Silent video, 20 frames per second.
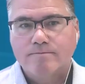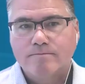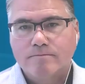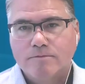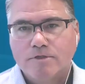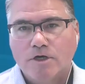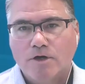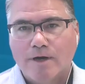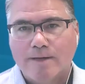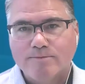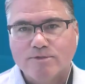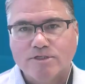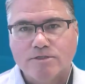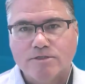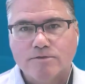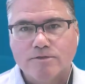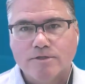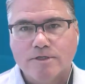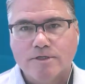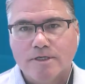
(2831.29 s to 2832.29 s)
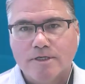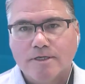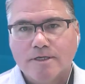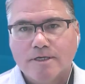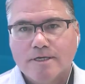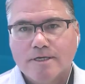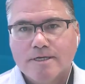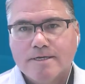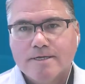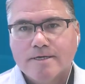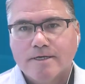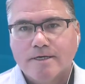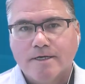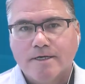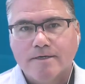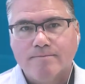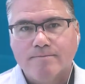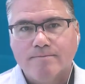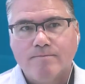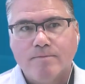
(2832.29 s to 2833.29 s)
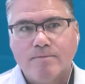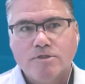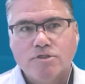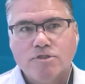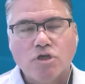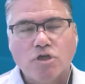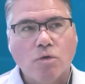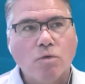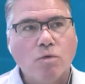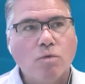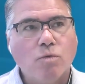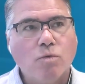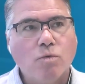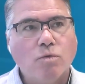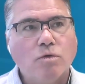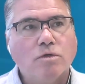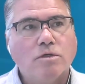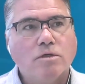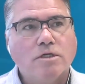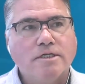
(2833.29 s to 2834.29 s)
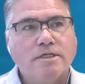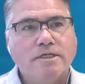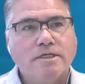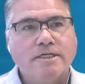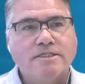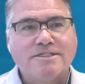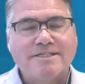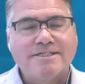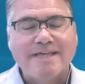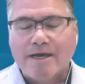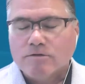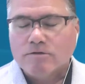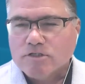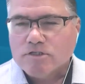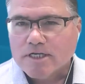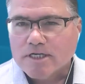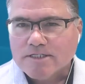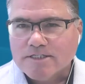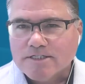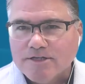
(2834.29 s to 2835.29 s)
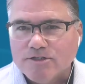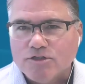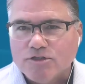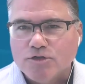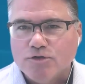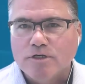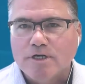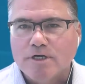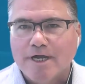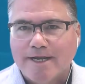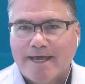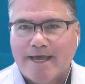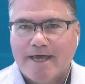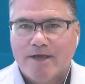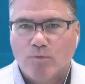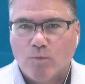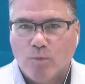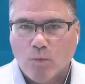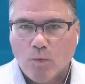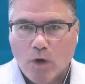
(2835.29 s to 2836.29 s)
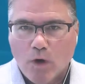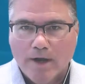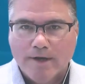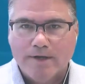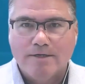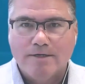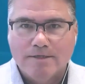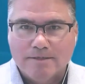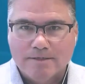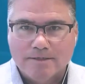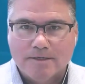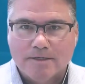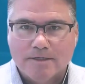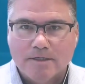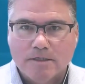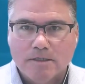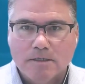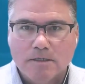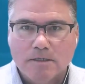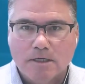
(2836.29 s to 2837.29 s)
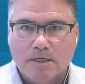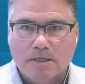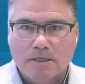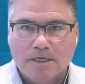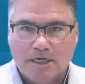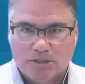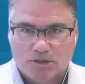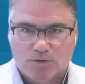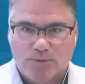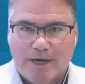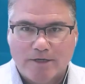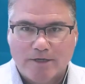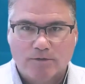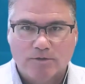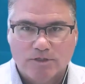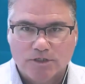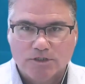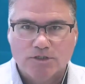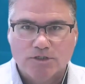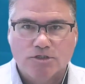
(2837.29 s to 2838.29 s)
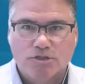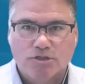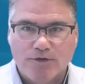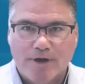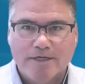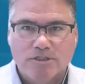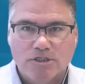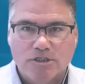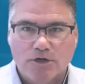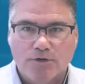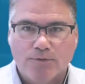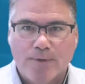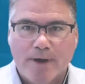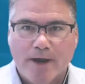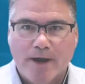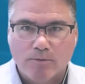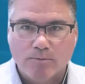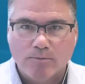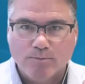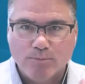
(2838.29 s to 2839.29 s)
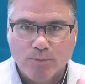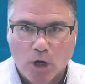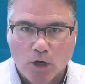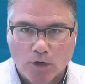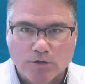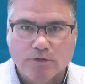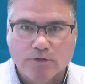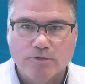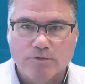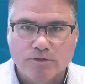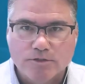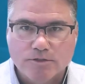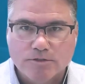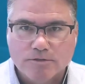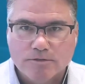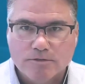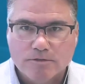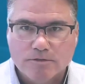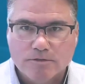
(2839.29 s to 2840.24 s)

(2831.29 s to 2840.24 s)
no, absolutely. So it sounds like Zayzoon kind of had a customer acquisition strategy around partners. Is